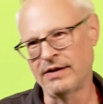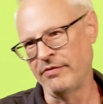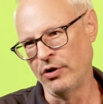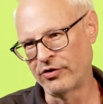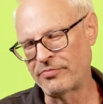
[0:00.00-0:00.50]

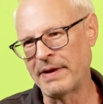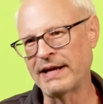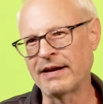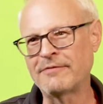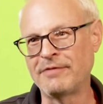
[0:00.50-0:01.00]
of the Earth's
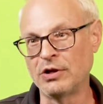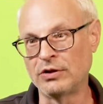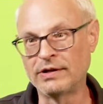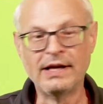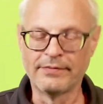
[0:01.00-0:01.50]
magnetic
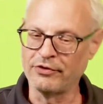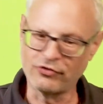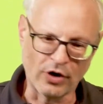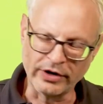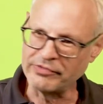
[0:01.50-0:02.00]
field, the
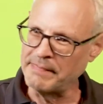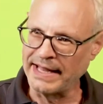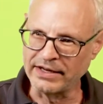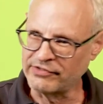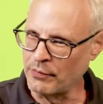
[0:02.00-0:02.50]
strongest
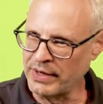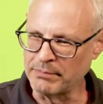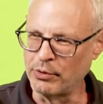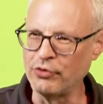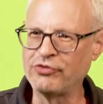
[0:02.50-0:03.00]
magnets that we
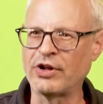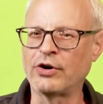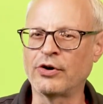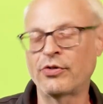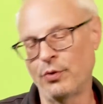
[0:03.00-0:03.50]
can produce
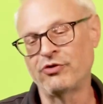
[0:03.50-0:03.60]
on Earth,